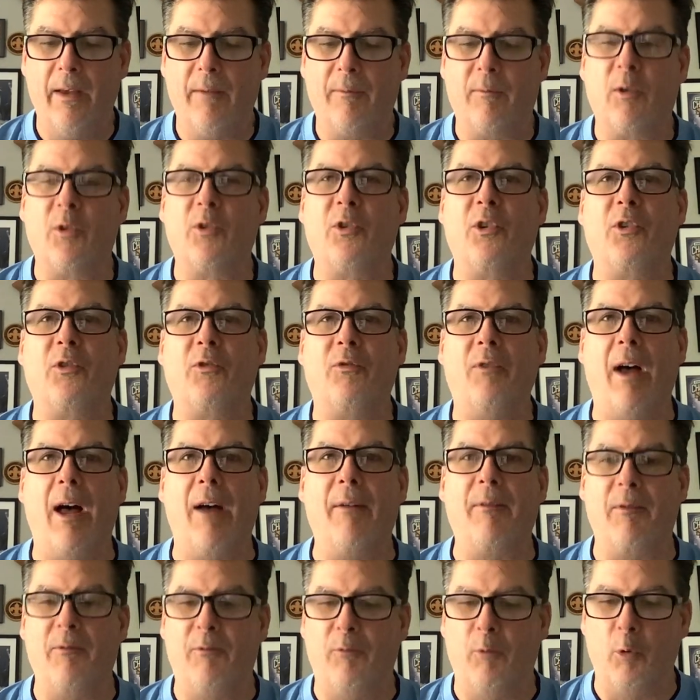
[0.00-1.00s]
versus
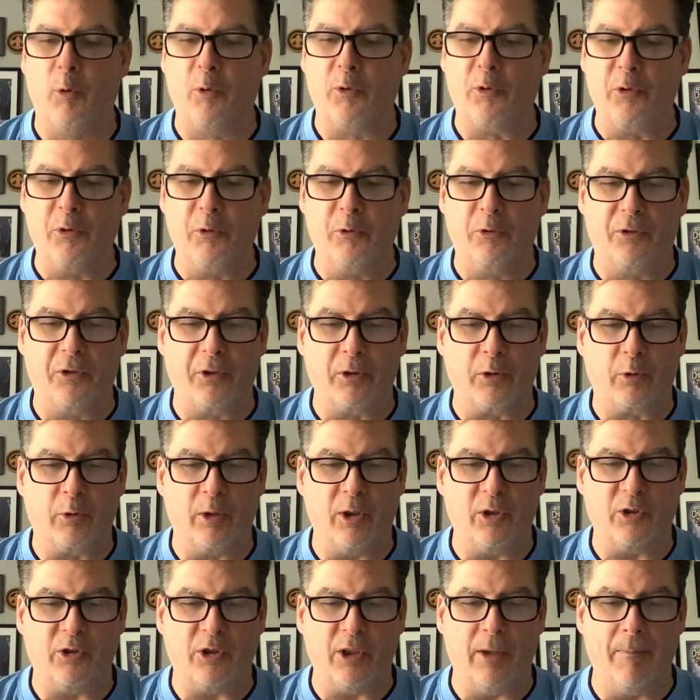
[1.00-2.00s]
5-4 Houston
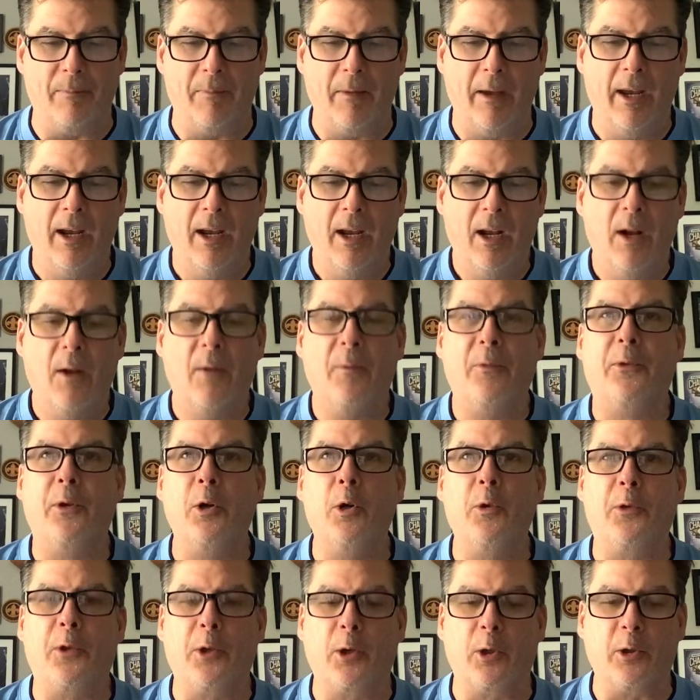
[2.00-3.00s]
Christian.
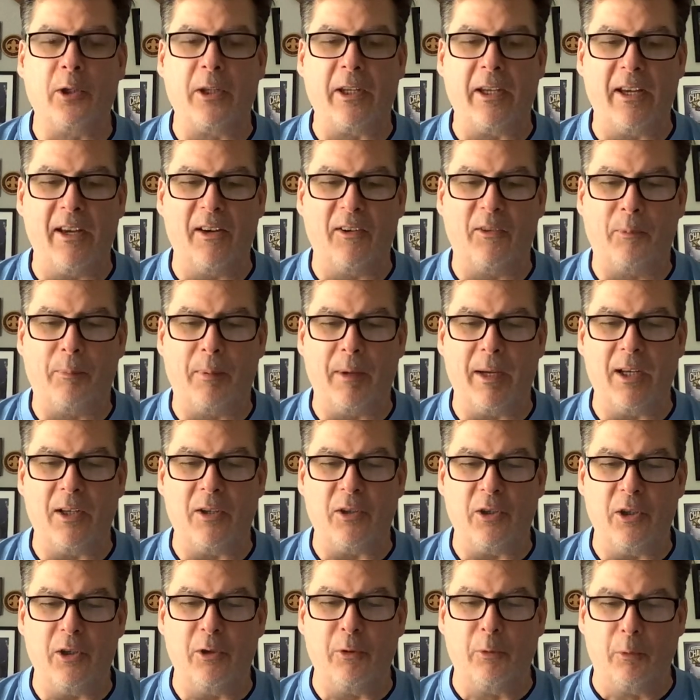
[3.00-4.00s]
2:30
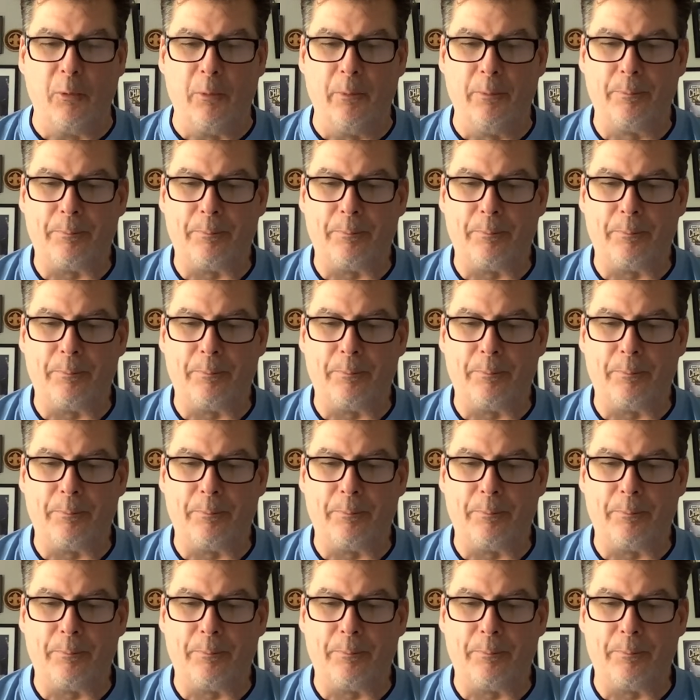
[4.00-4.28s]
ESPNU.